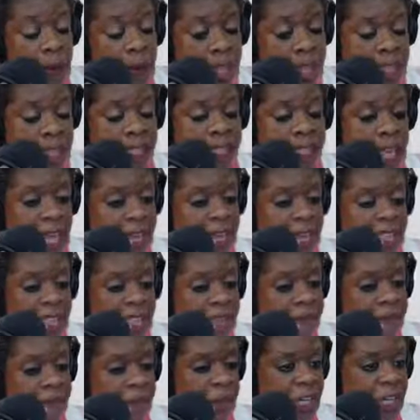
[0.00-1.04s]
things that they're
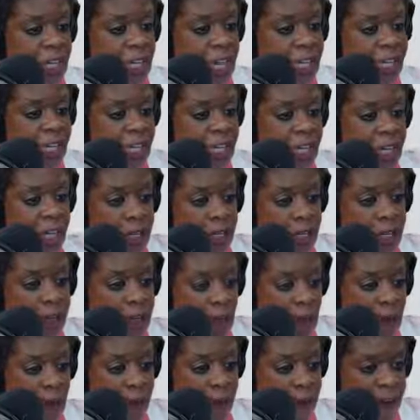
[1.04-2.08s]
suffering, like, you
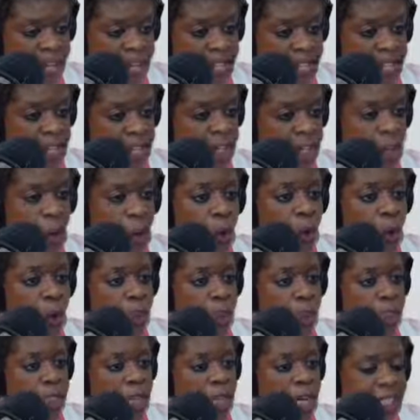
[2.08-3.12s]
know, fighting in
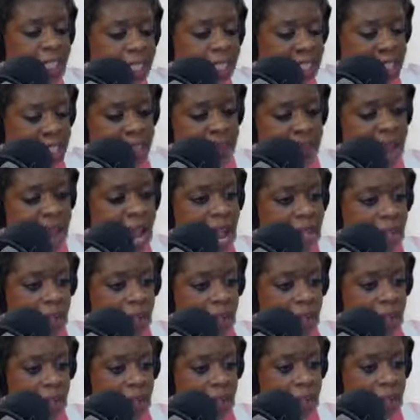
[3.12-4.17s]
court, custody
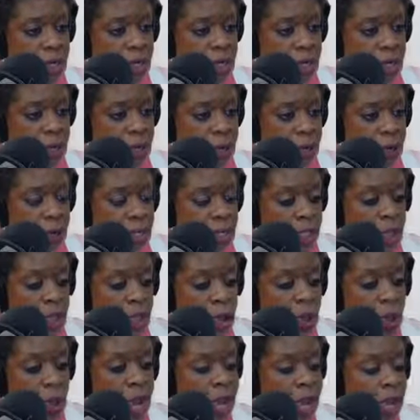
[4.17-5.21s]
battles, you
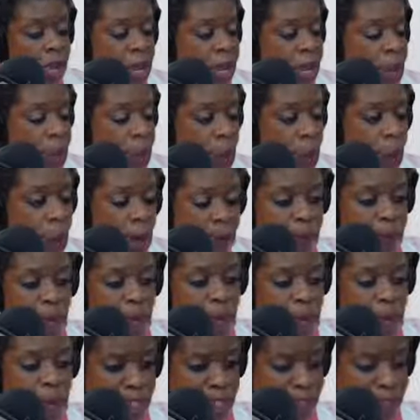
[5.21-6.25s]
know, where one
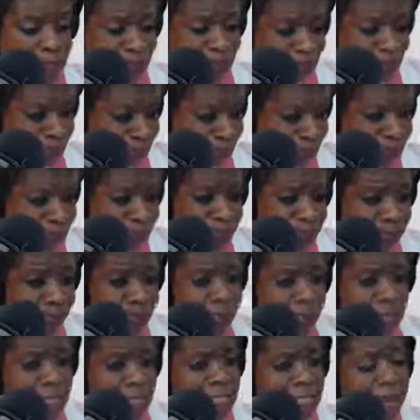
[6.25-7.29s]
person
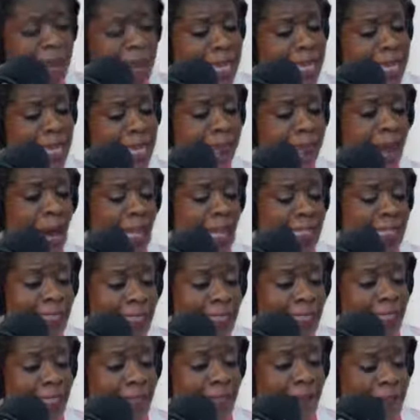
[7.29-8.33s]
is making my
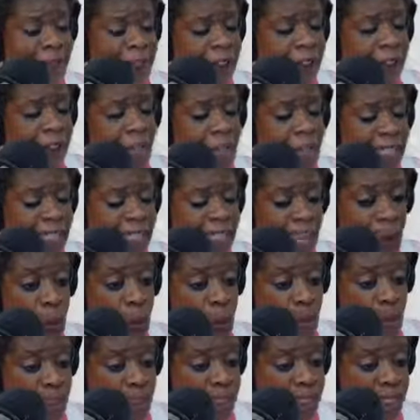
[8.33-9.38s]
client feel like they're
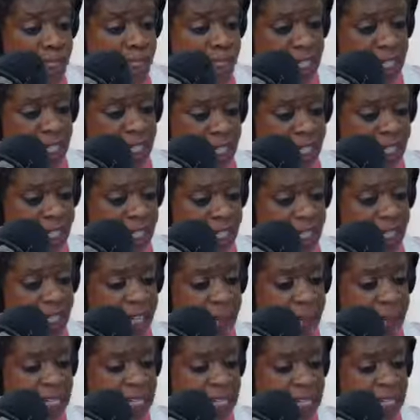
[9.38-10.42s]
worthless and nothing
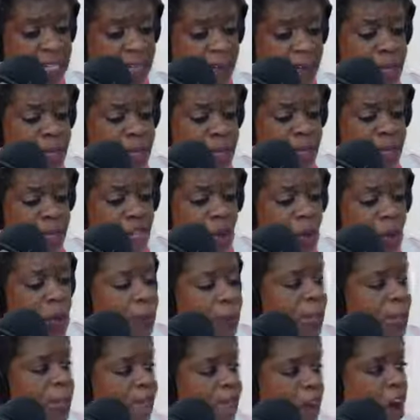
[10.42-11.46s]
and making them, you know,
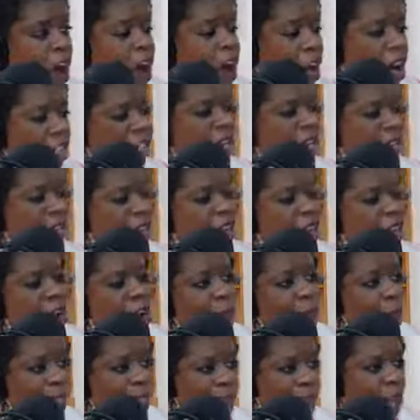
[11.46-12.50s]
women have a hard enough
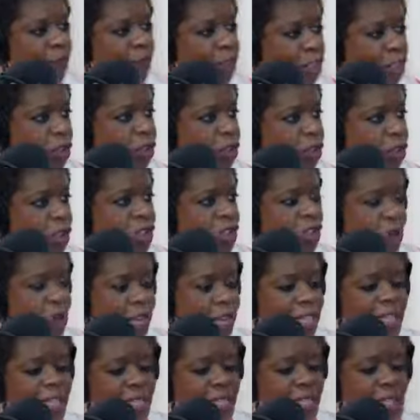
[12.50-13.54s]
time when they have children
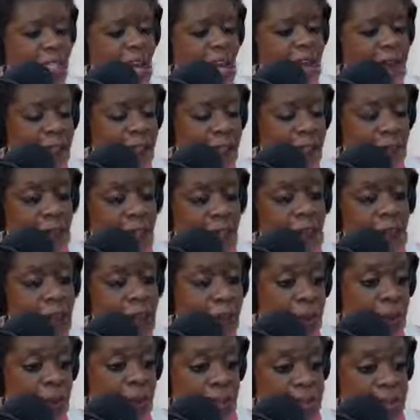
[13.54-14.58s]
trying to decide for
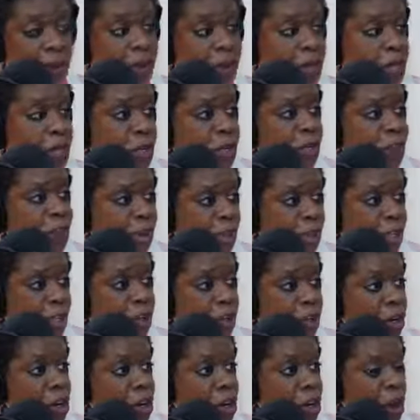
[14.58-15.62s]
themselves whether they're a good
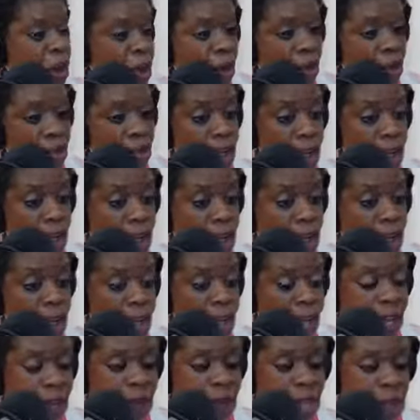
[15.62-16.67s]
mother or not.
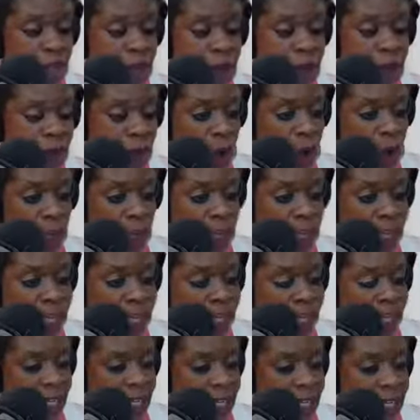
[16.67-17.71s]
And then you've got
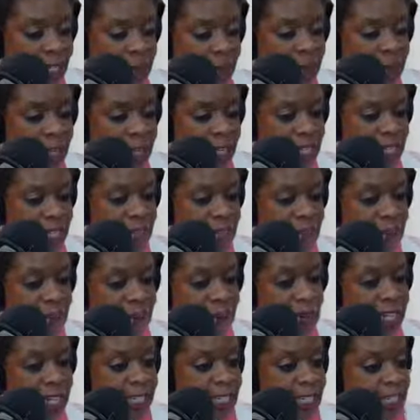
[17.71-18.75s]
like somebody that you're
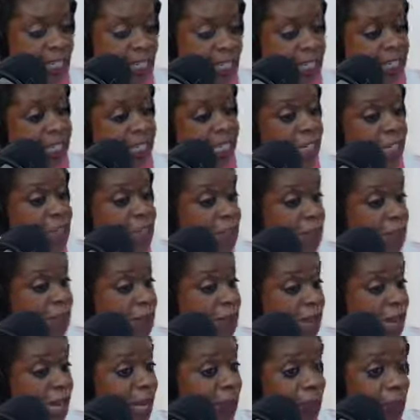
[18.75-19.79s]
fighting against. It could be
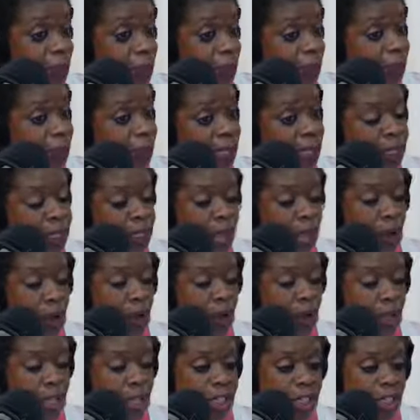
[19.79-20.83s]
a man or a woman
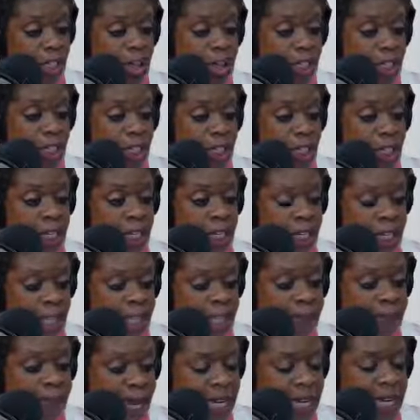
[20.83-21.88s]
or an attorney
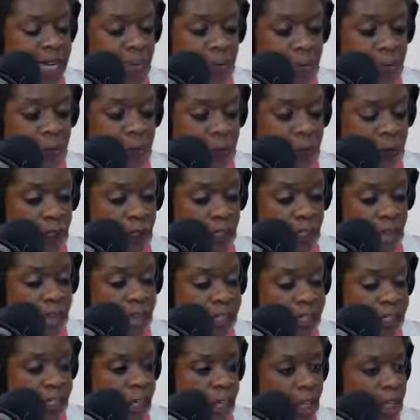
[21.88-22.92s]
that's making you feel
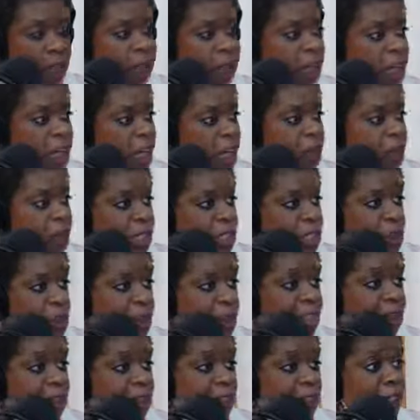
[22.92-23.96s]
like a load of shit when you
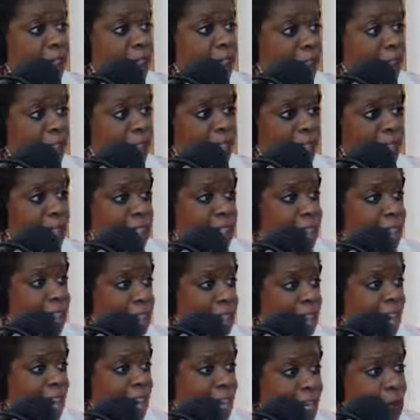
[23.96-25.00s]
always feel you feel like a load of
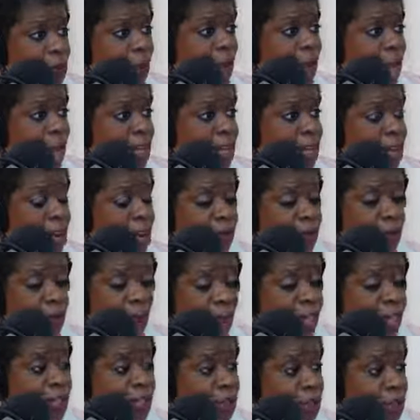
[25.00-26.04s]
shit anyway,
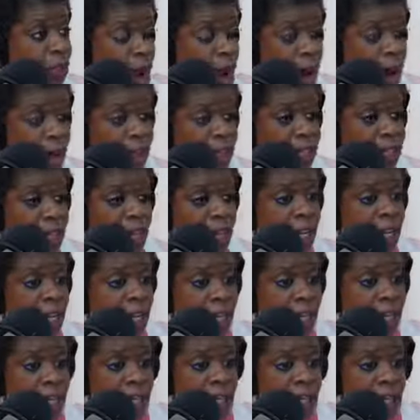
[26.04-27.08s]
right? And you can't
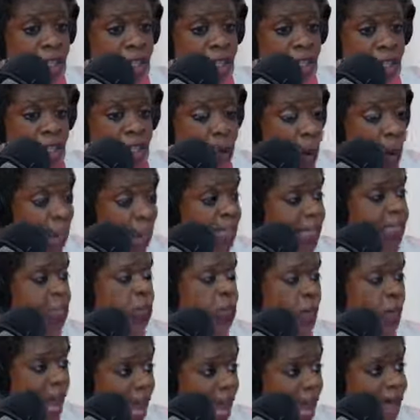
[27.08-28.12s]
like you're trying
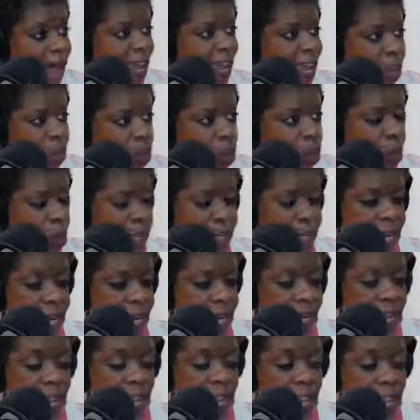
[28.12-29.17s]
to have a court
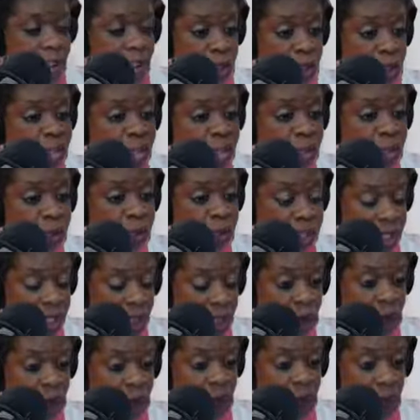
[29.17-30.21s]
case, you're trying to
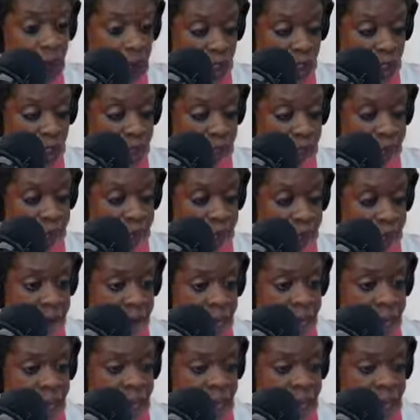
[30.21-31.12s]
resolve your life.